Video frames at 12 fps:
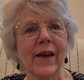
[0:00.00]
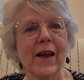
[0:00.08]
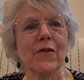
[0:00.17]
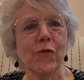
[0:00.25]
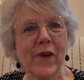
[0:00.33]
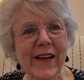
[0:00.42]

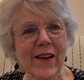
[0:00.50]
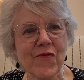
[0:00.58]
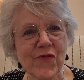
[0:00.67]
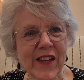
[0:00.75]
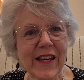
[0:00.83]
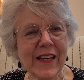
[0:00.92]
If we can
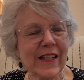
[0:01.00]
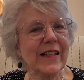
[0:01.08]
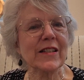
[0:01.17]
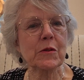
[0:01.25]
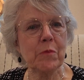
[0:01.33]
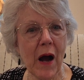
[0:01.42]
think it,
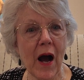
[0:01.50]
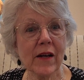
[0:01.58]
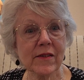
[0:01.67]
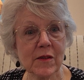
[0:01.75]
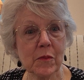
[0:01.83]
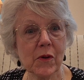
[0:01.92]
it's
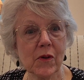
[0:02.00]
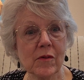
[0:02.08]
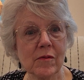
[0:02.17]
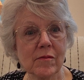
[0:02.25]
possible.